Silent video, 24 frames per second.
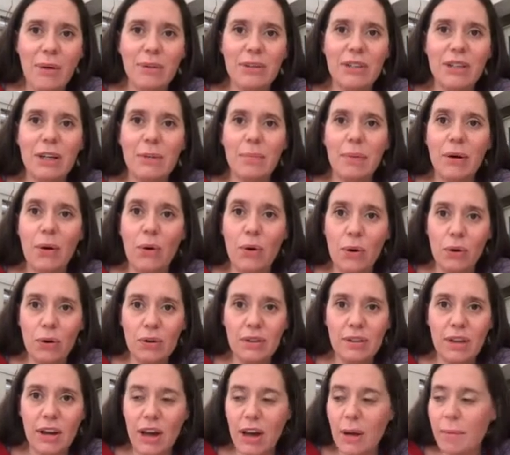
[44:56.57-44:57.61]
It's going to be
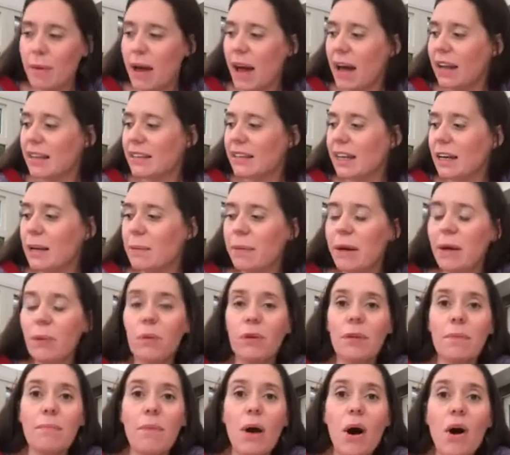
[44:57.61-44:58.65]
awesome, and it's going to be
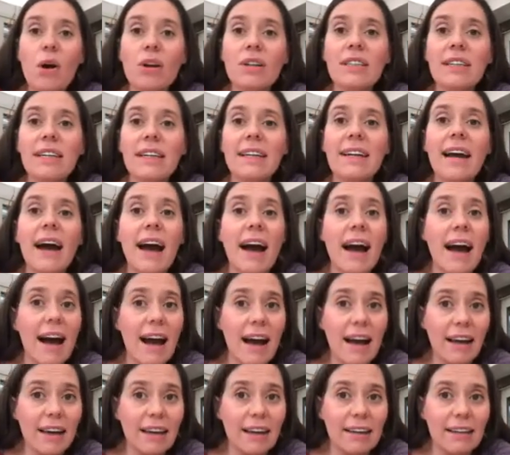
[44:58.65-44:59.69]
with Martin
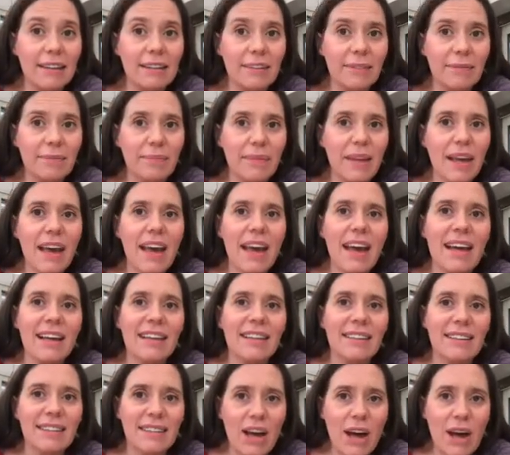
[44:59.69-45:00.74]
Hyde.
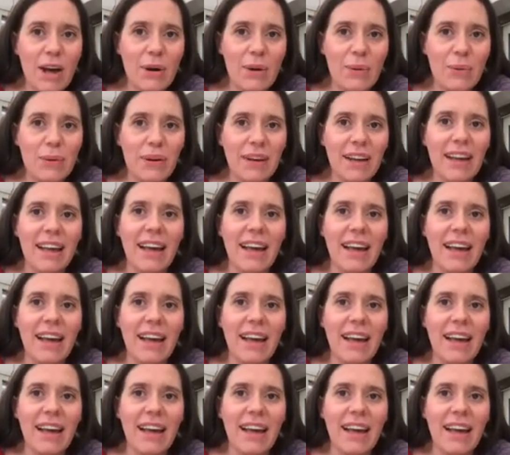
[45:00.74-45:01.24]
So